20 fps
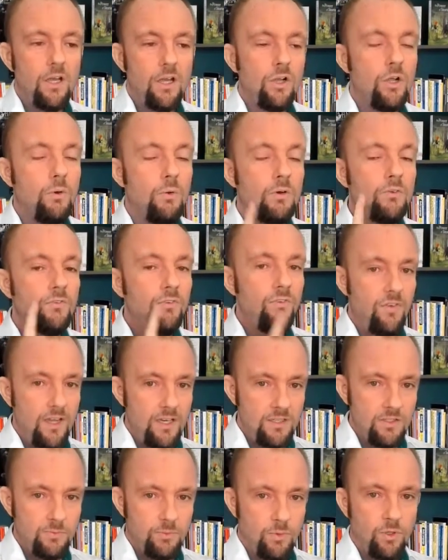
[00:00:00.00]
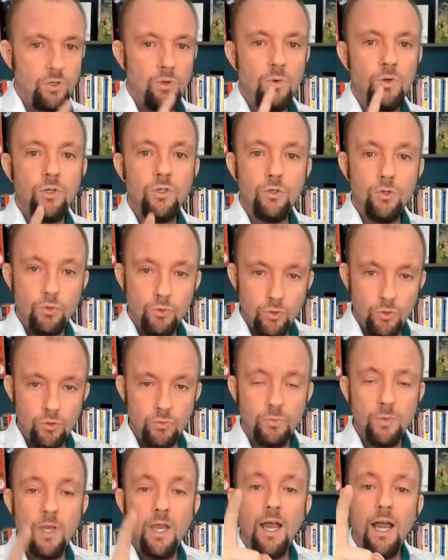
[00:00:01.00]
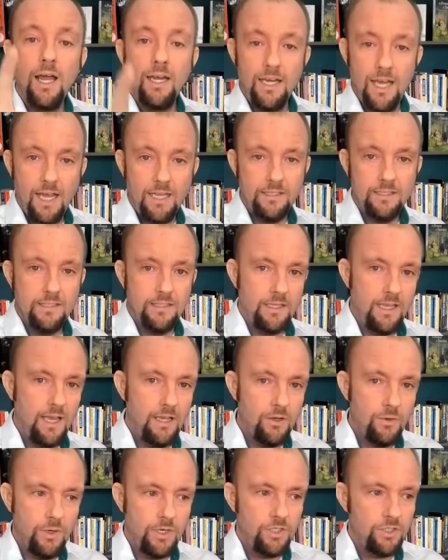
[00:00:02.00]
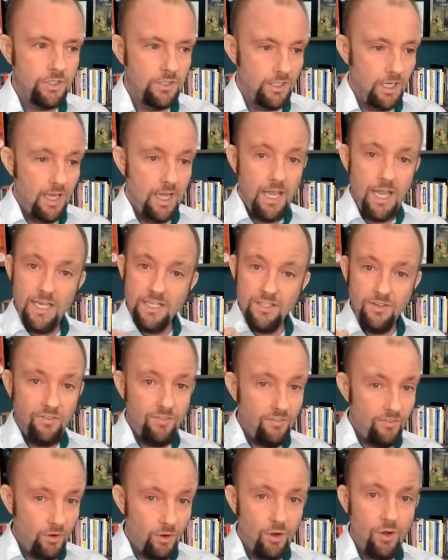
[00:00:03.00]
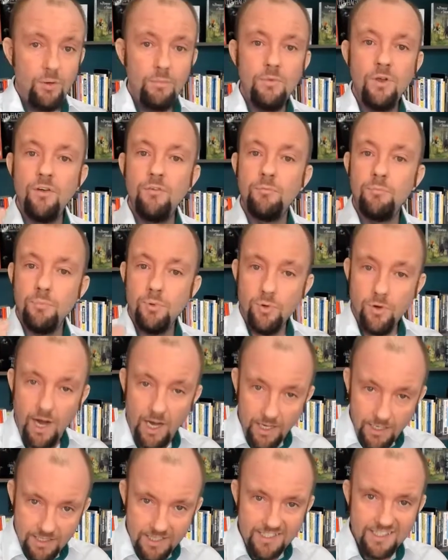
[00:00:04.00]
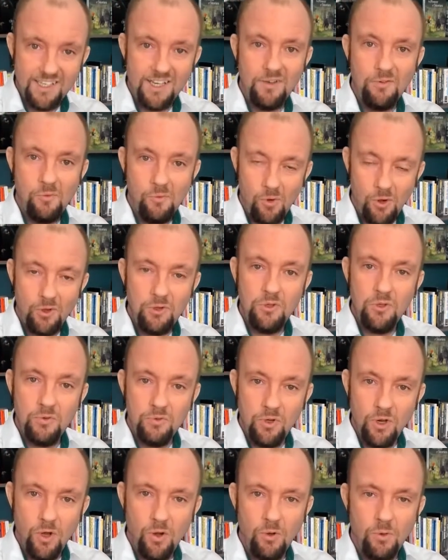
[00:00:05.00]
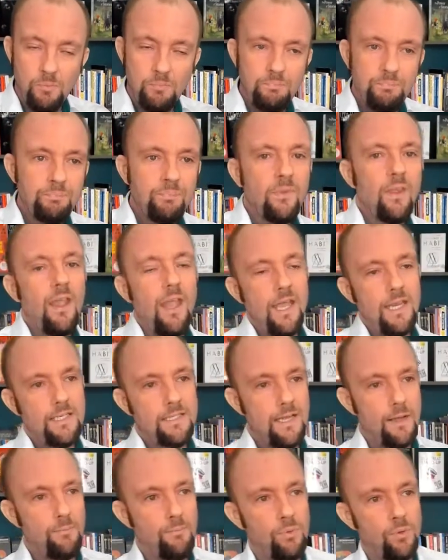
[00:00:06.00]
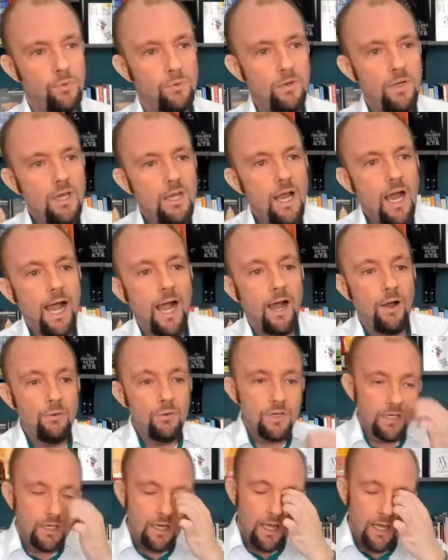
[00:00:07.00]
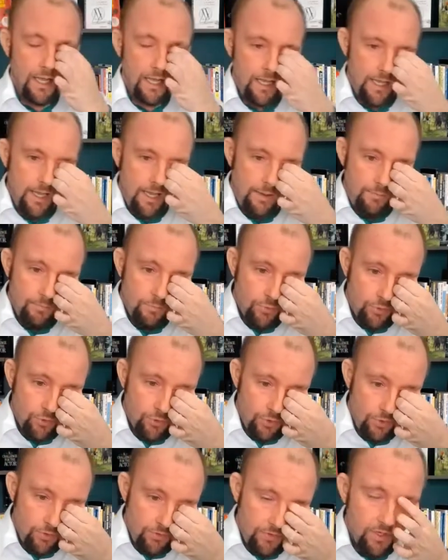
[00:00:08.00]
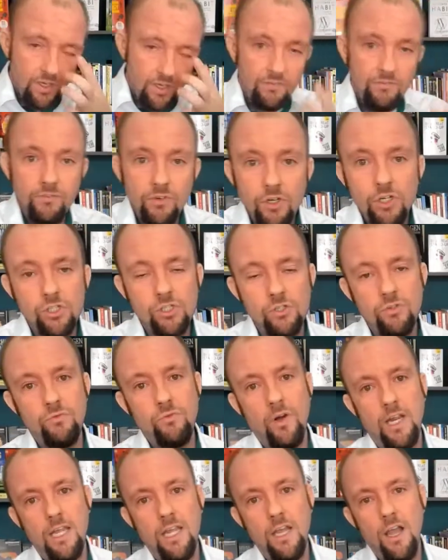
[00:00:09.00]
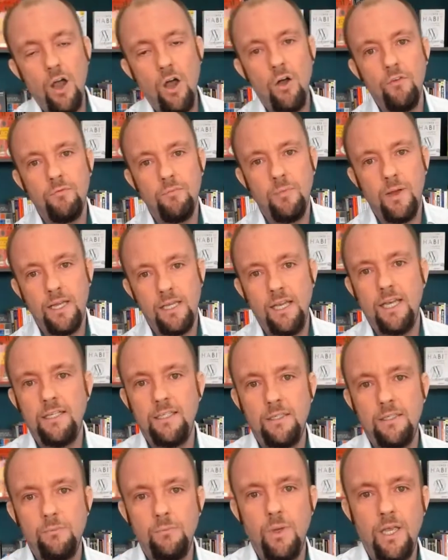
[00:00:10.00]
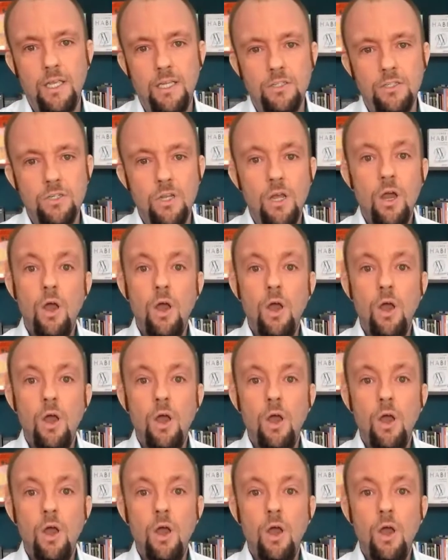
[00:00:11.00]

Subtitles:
Go on Facebook, go on a group and answer that question. It's a form of practicing what you know. Example, how can I improve the conversion rate of my landing page?